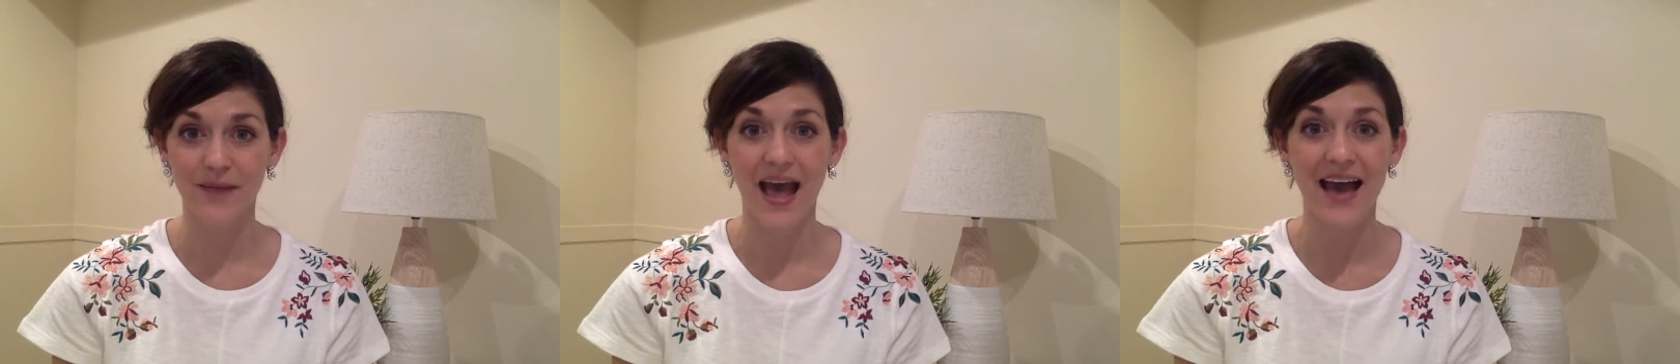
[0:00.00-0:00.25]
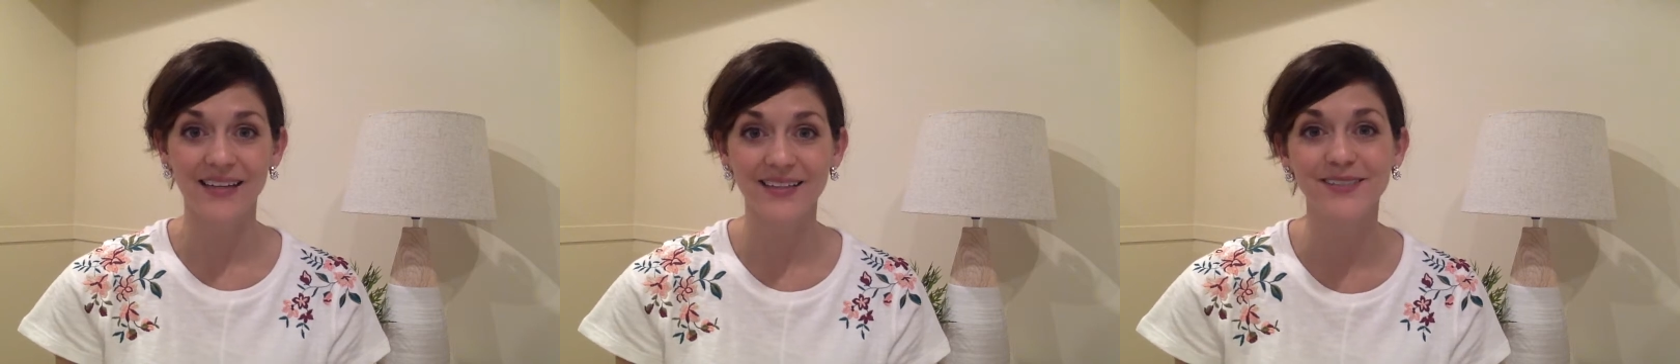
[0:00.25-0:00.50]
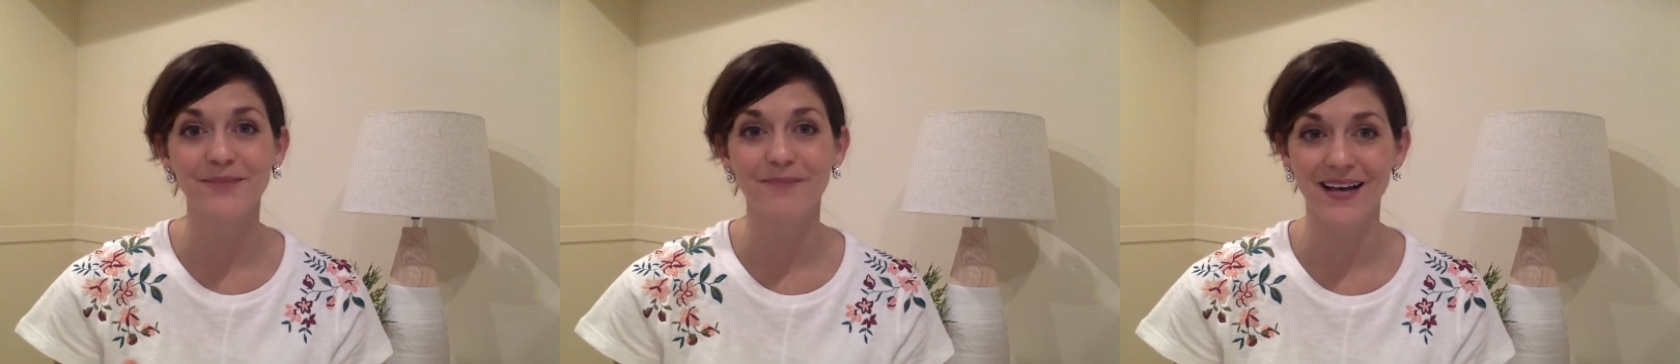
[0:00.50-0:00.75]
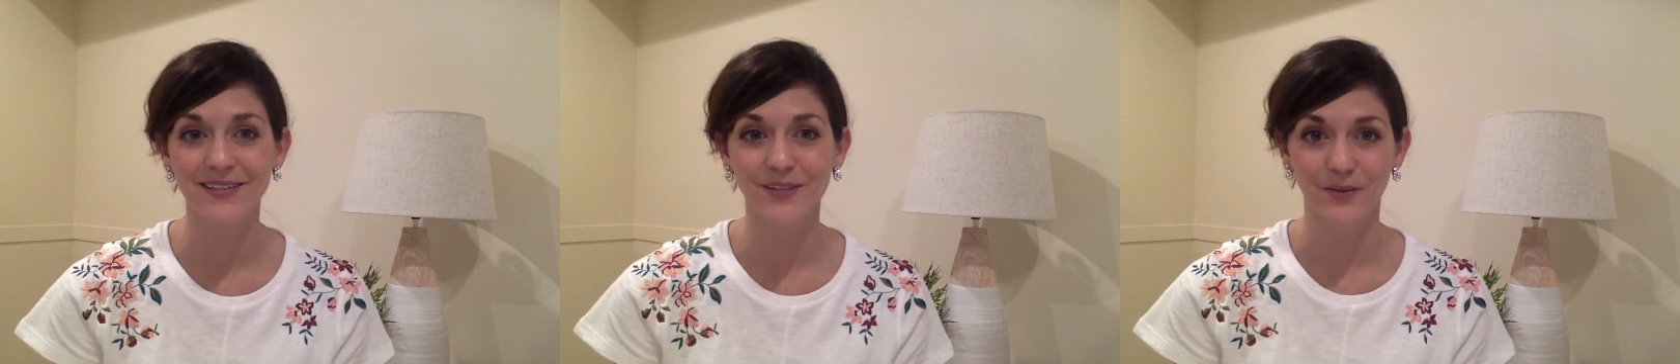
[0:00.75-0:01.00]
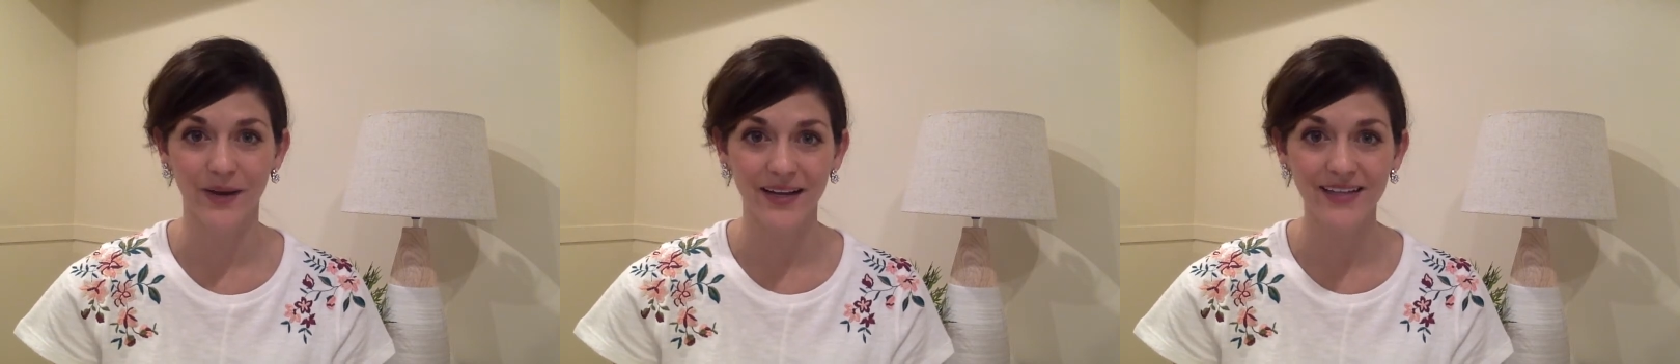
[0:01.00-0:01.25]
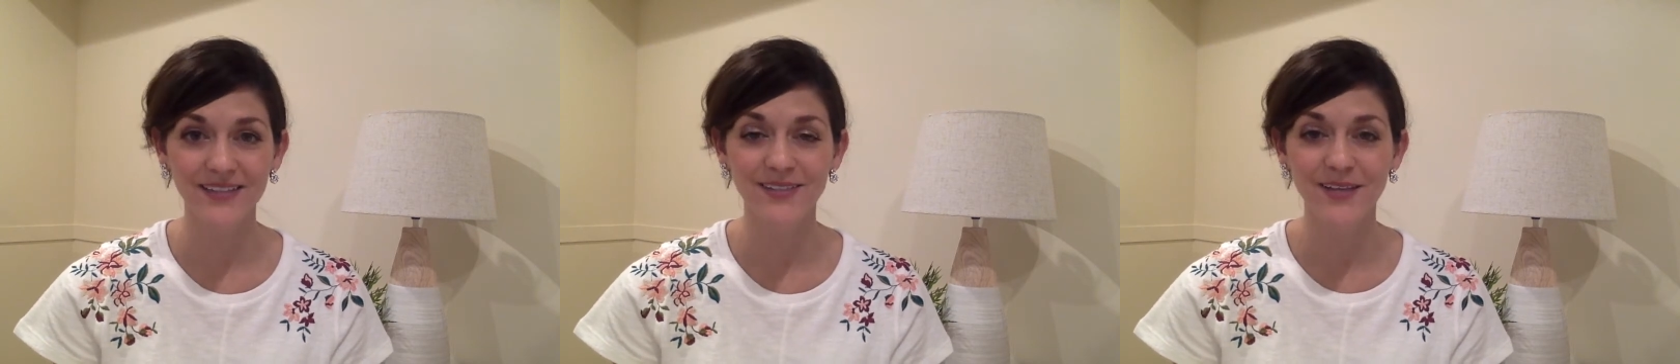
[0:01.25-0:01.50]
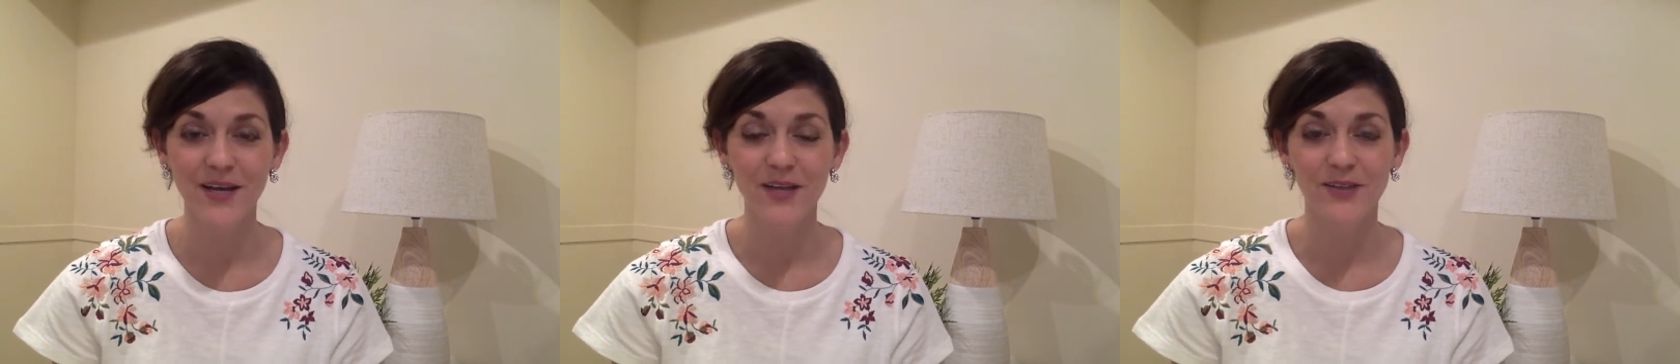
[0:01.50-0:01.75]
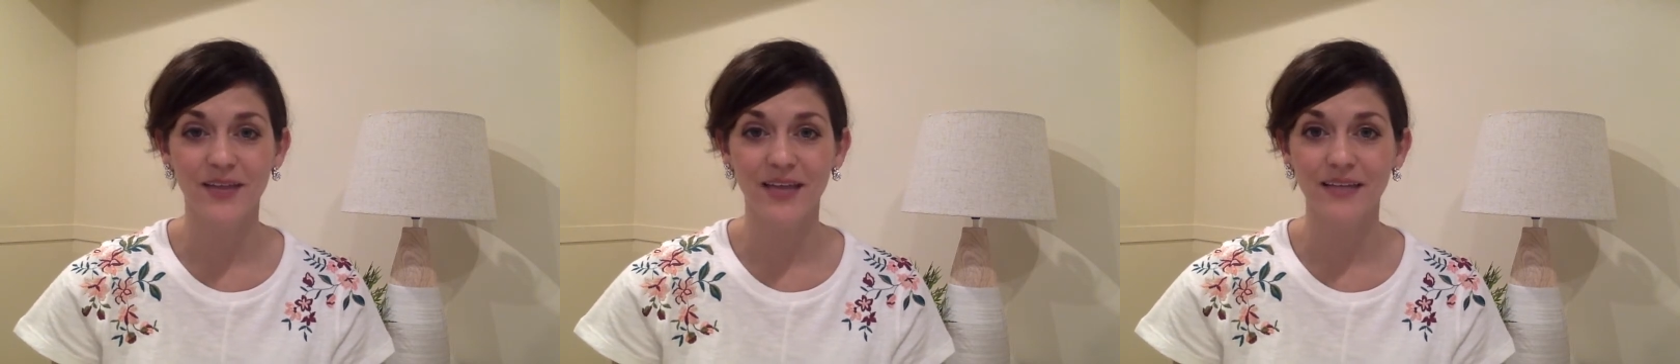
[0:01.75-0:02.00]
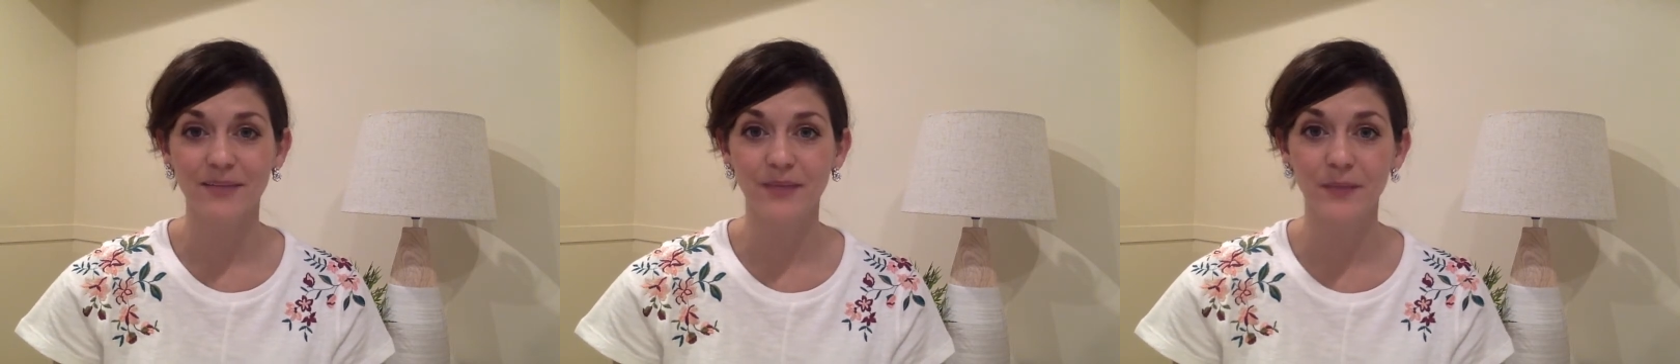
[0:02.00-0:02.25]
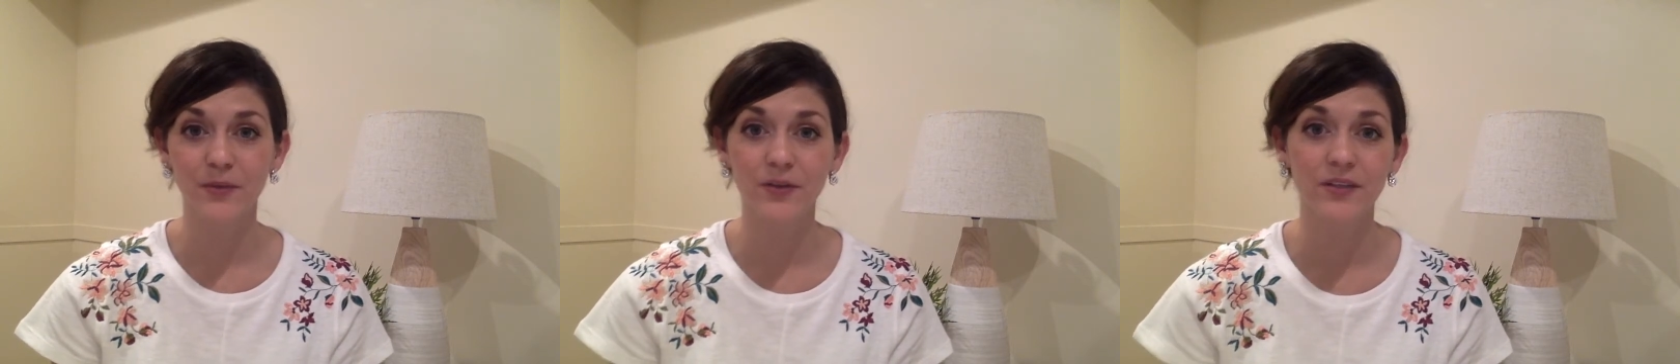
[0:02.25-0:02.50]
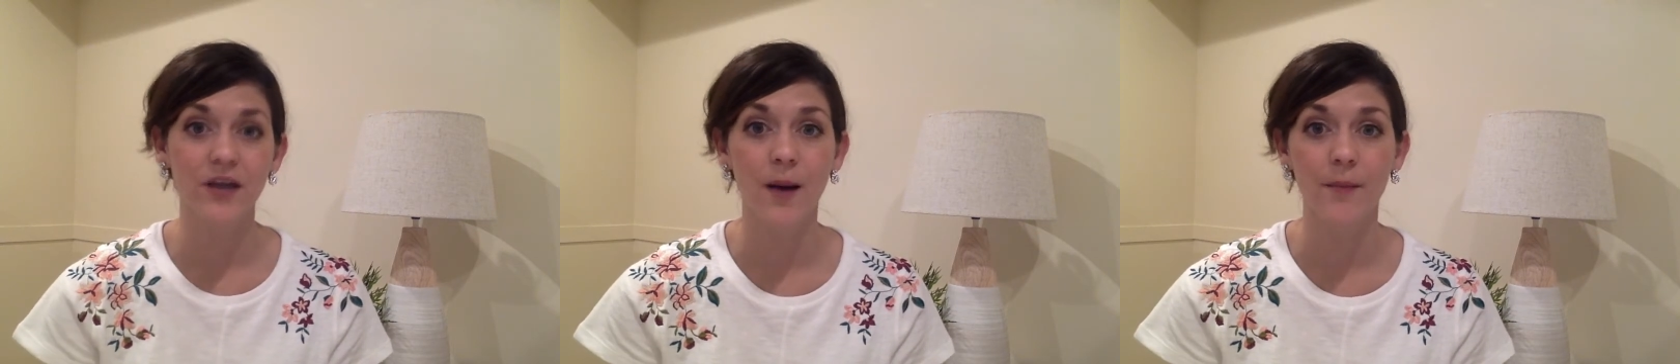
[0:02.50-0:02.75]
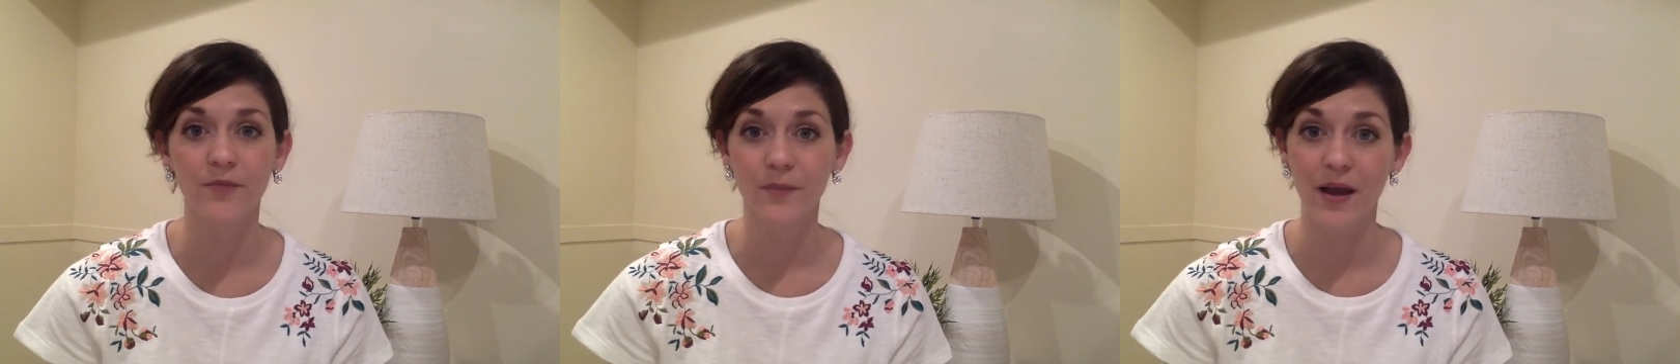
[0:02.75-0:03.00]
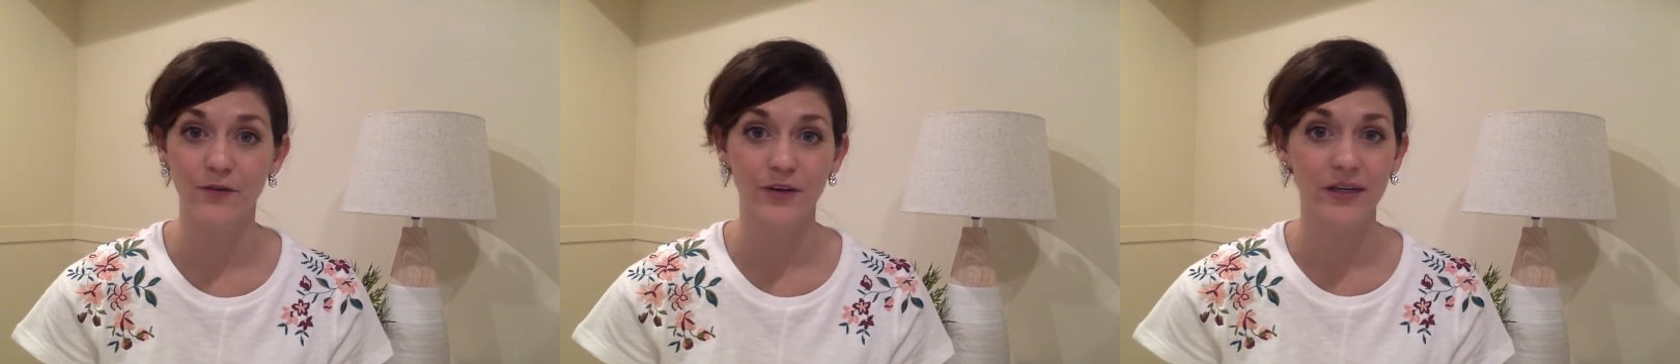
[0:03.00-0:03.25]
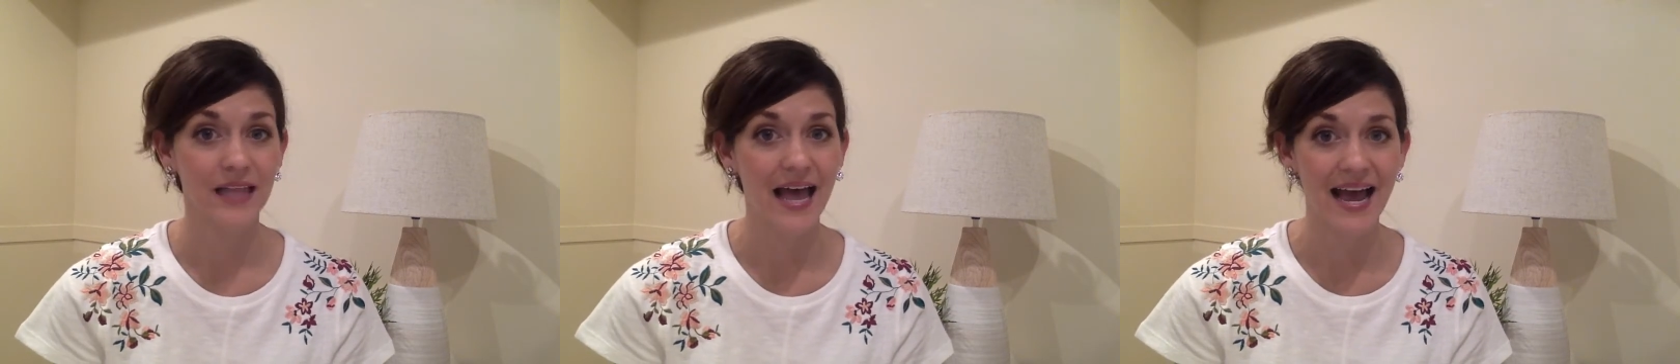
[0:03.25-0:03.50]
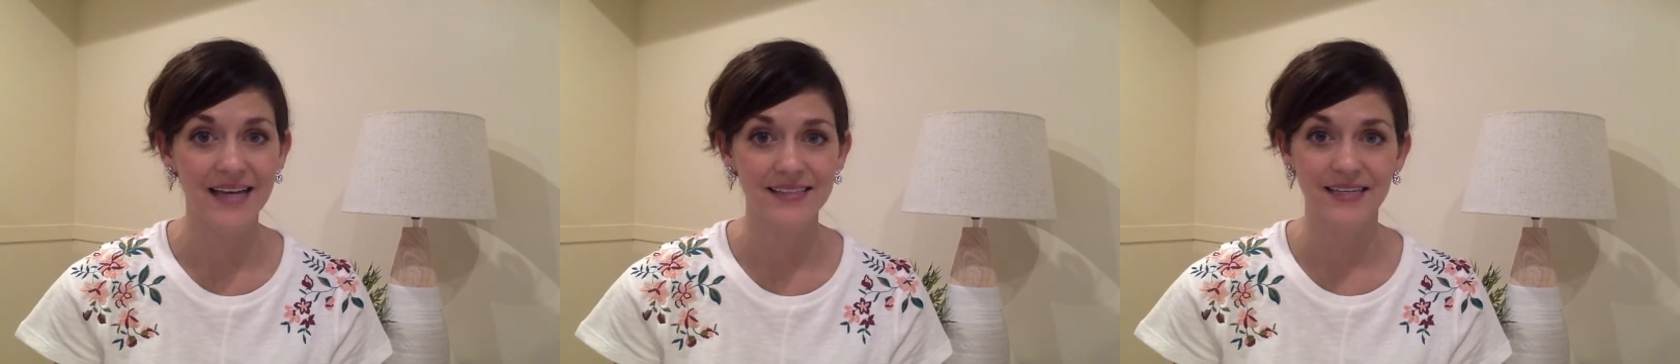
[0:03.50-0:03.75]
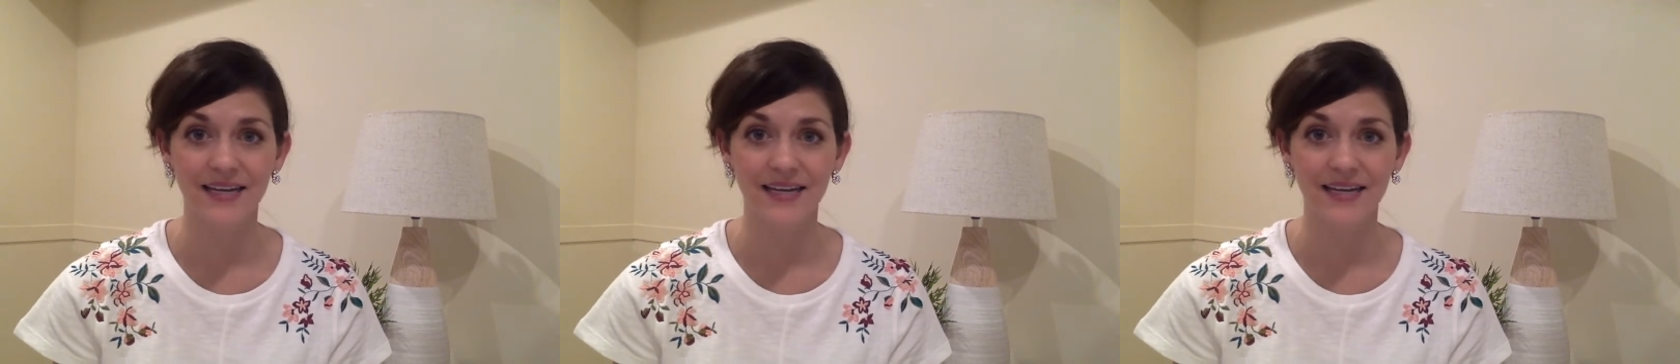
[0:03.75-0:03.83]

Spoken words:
added to masquerades so that people could come from every class